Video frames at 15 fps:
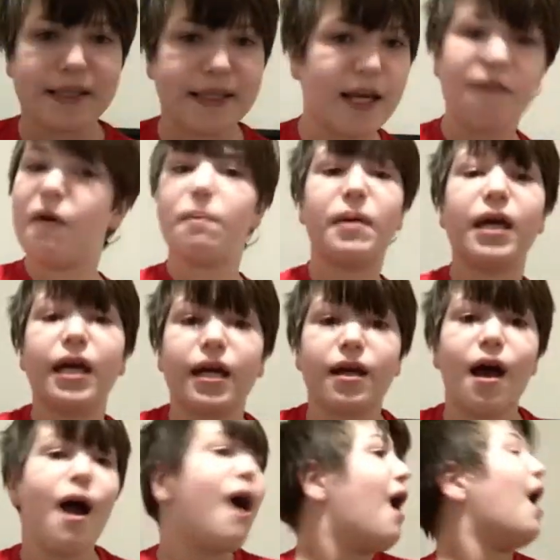instead of a pink.
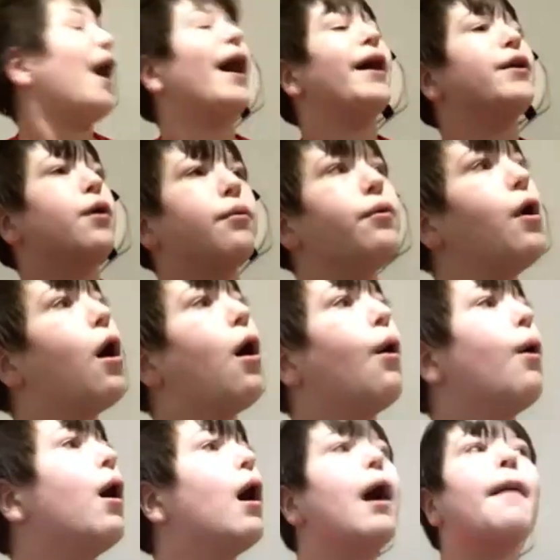I don't know,